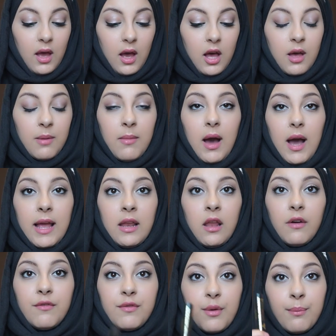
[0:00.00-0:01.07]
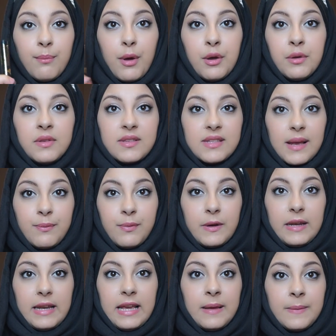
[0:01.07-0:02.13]
I love them both
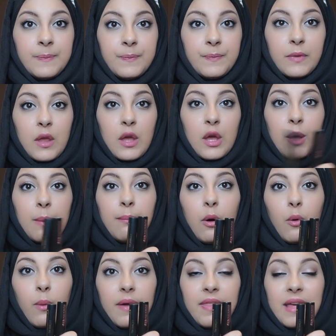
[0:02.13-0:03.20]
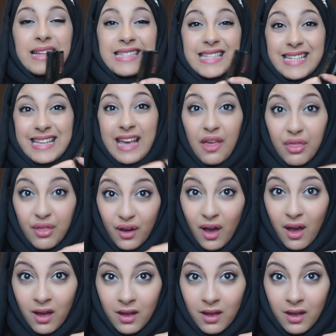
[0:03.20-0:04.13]
separately, but when they're together,